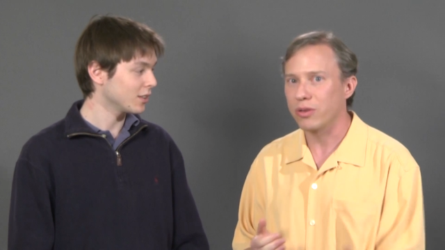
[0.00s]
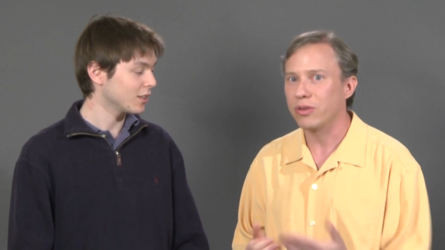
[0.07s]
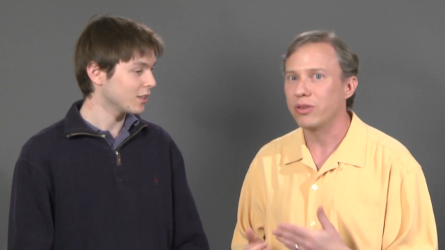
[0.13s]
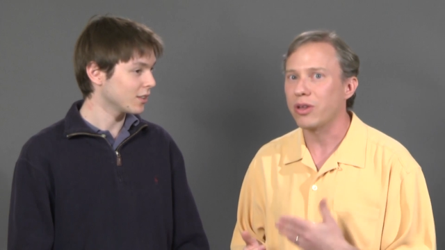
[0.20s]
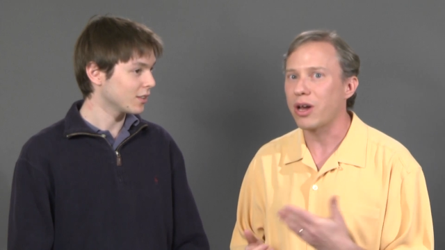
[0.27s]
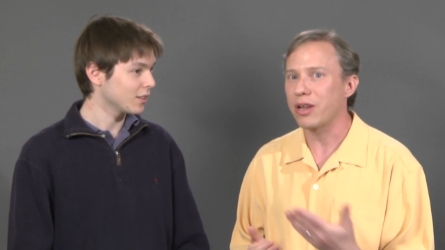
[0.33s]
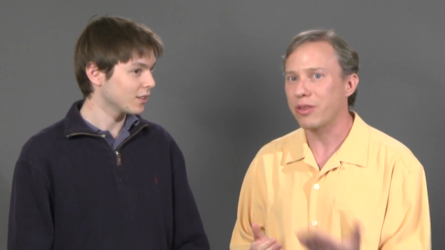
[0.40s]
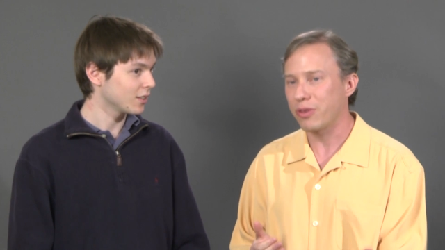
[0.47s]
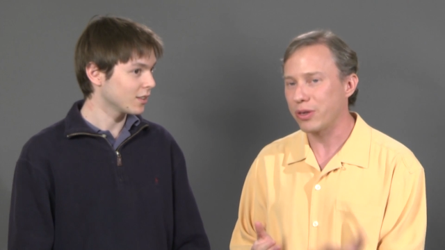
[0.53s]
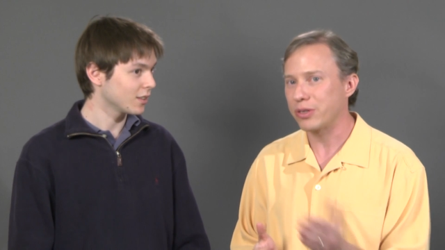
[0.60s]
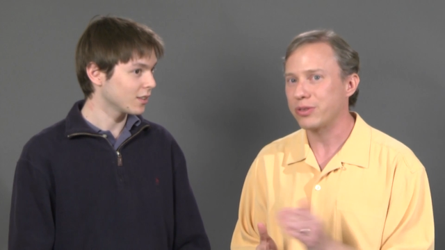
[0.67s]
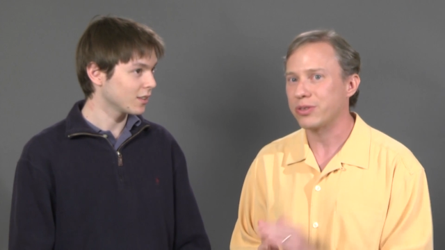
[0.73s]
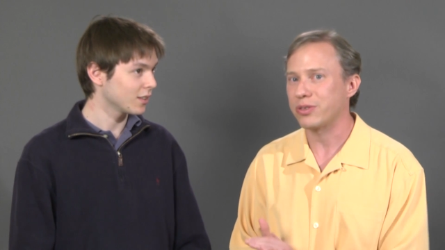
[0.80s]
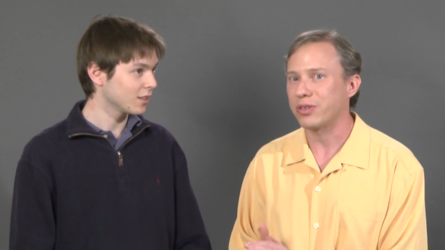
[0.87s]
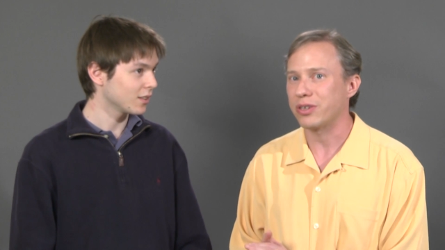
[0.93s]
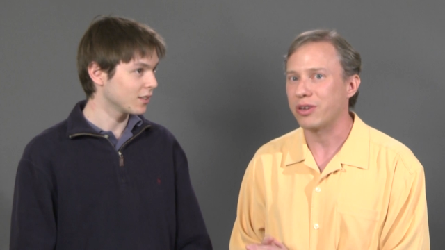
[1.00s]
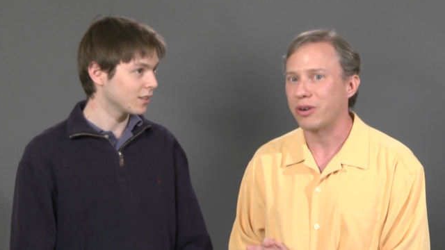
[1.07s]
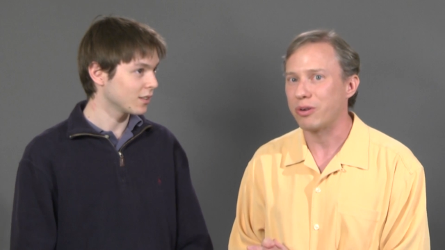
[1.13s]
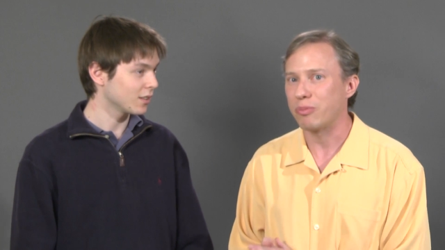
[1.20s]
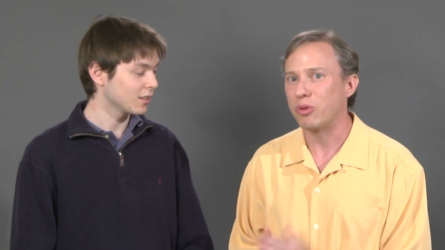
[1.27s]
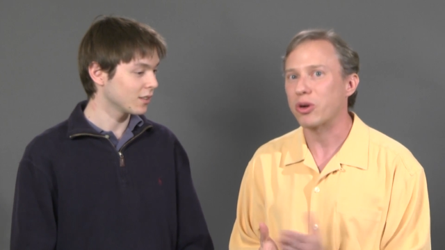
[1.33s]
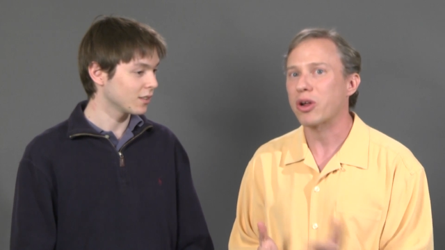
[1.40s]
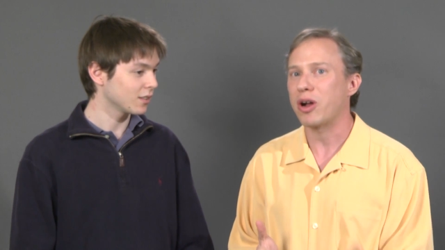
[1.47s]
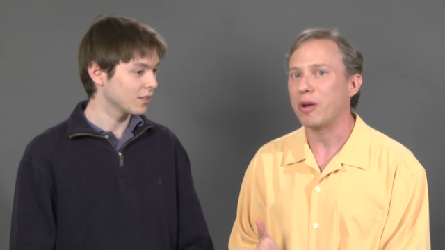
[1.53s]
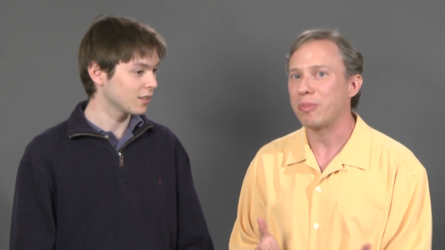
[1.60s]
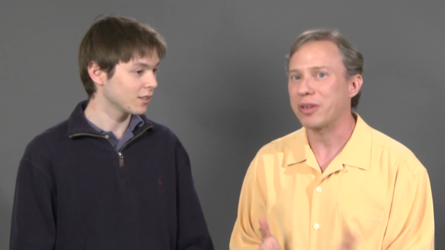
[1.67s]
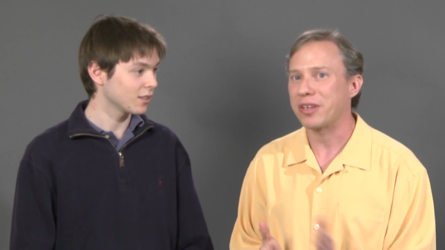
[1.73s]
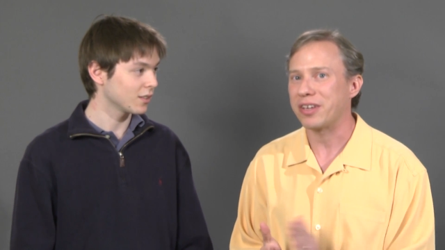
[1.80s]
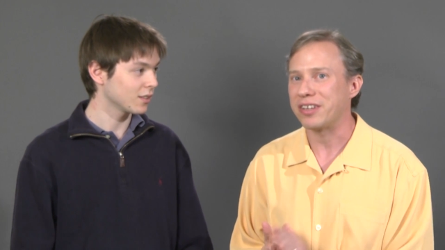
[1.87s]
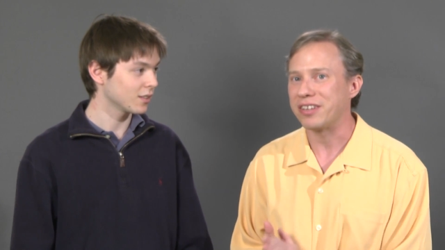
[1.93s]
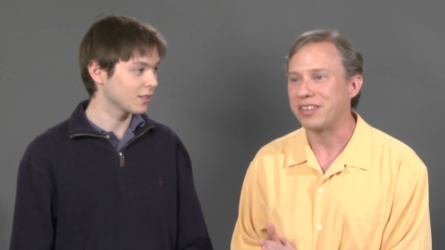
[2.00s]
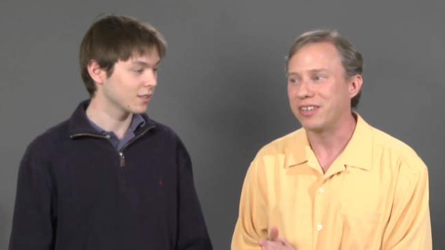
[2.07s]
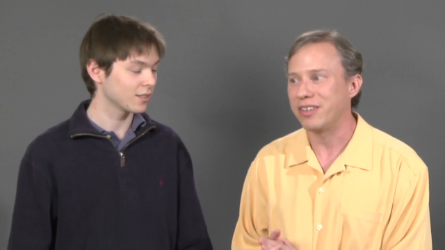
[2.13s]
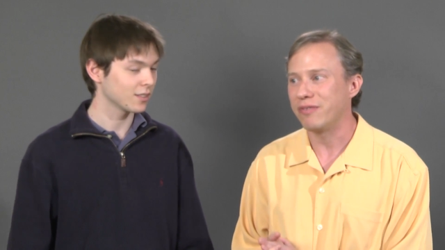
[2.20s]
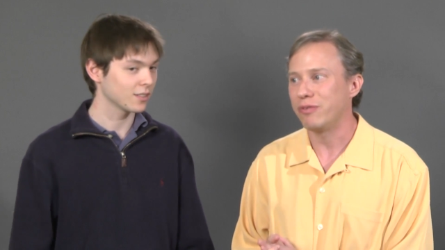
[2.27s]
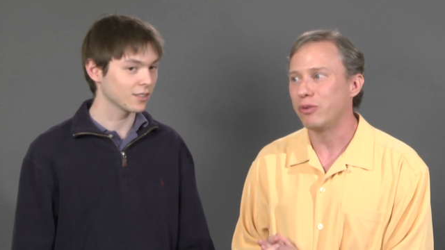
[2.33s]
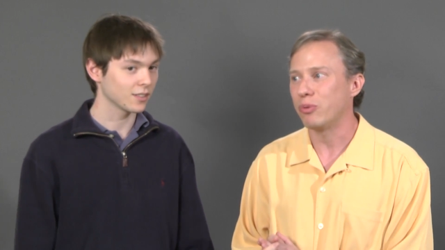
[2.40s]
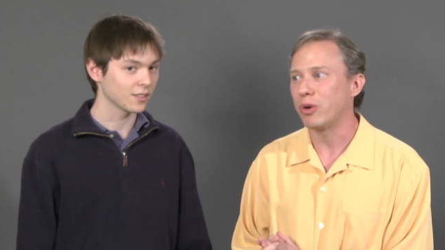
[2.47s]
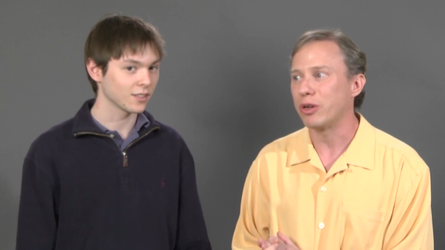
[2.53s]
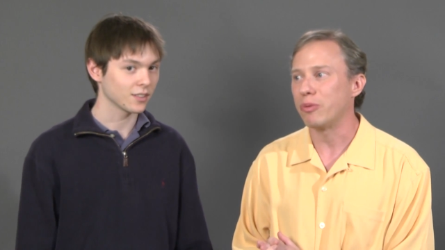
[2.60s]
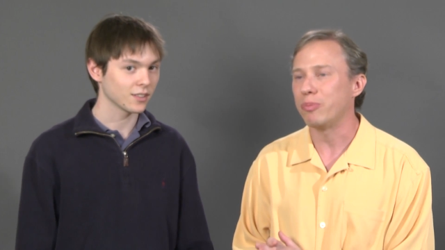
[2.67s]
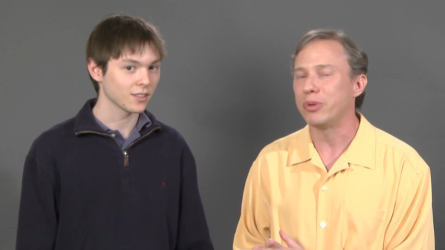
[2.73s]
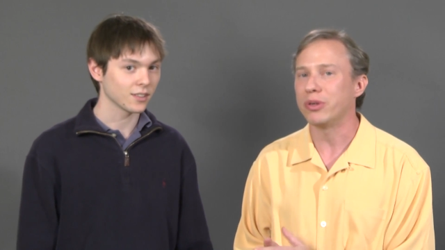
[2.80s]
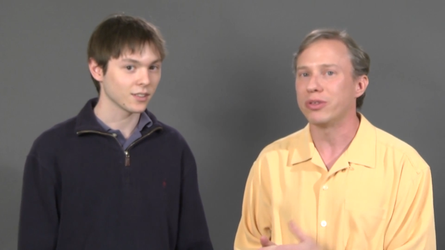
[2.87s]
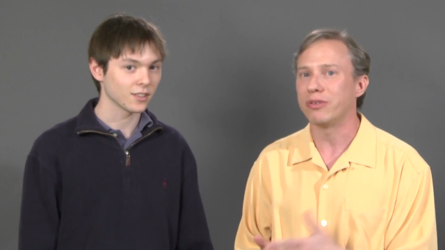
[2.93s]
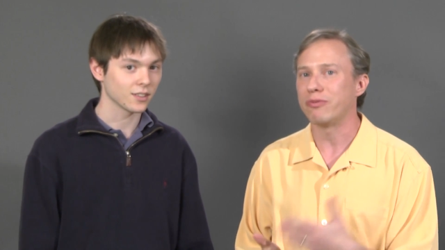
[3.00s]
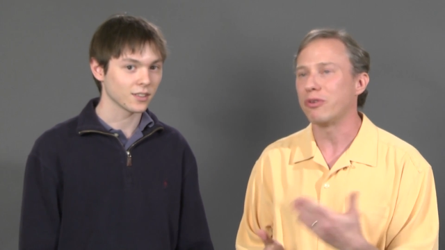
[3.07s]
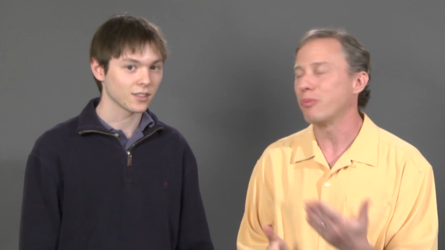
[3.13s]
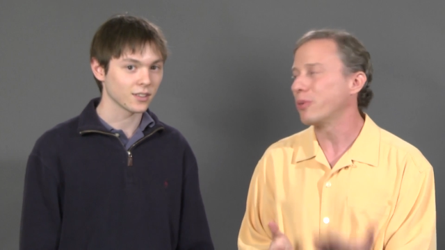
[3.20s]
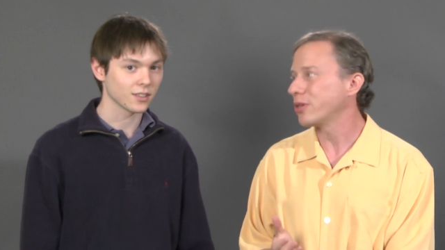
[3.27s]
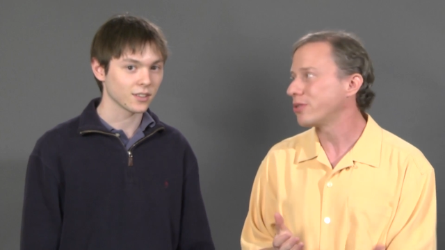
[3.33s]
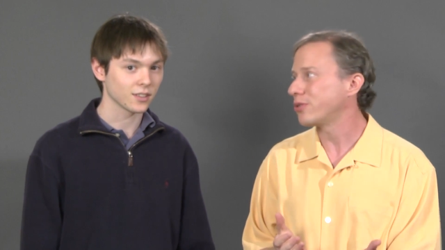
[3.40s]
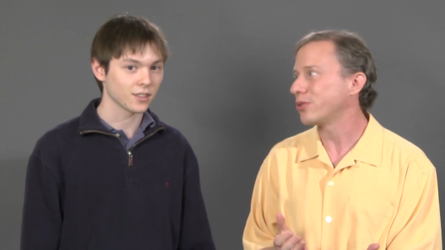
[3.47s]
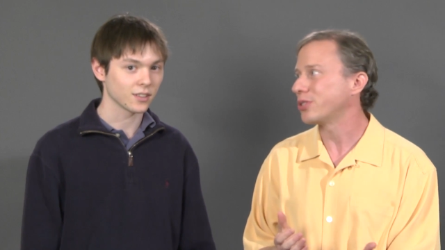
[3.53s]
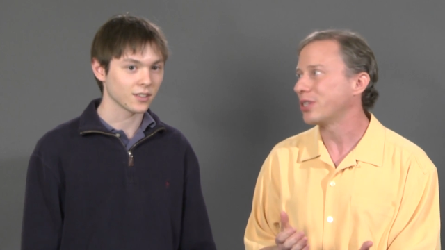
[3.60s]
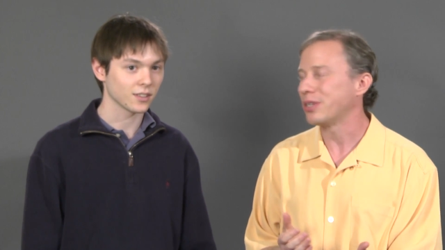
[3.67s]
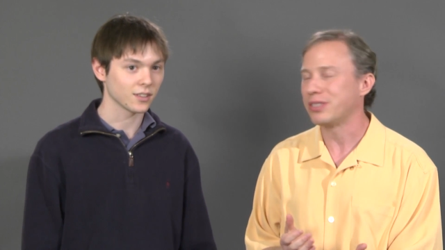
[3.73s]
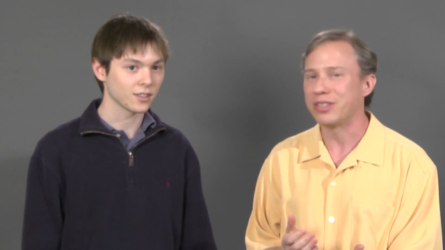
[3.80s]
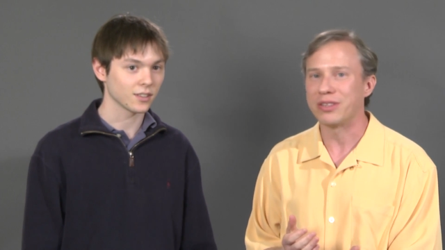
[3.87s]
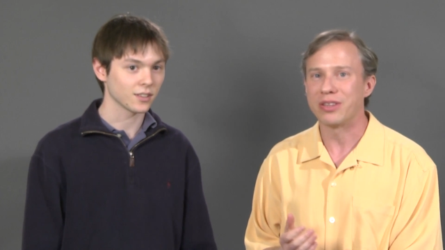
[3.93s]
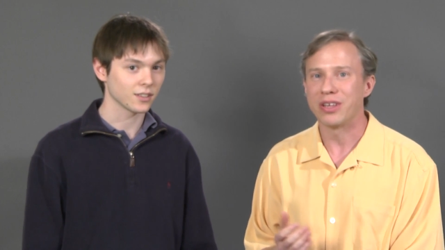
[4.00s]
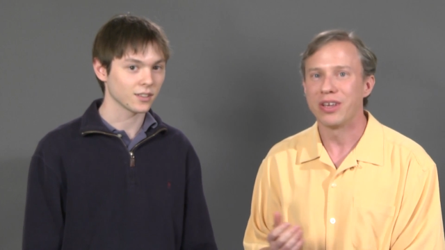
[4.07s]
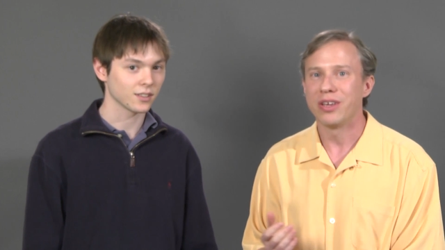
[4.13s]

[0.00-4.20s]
Speaker 1: lot of things that are more complicated if you want to build a robust search engine